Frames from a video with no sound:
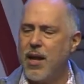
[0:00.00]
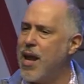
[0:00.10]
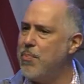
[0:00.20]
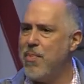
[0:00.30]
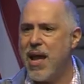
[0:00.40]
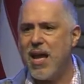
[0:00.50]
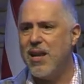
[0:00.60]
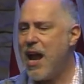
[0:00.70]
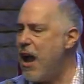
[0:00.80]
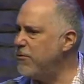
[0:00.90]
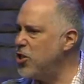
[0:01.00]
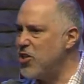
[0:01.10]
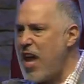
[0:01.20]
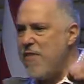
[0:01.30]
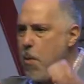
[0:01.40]
And man, life just
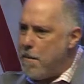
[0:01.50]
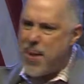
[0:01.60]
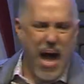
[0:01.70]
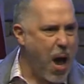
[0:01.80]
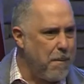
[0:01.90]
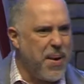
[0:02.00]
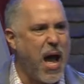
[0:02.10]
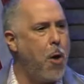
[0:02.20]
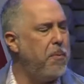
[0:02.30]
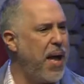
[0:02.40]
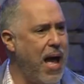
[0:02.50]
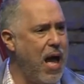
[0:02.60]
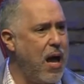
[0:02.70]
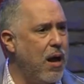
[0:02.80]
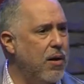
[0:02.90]
gave him pow, pow,
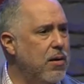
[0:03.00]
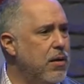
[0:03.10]
pow.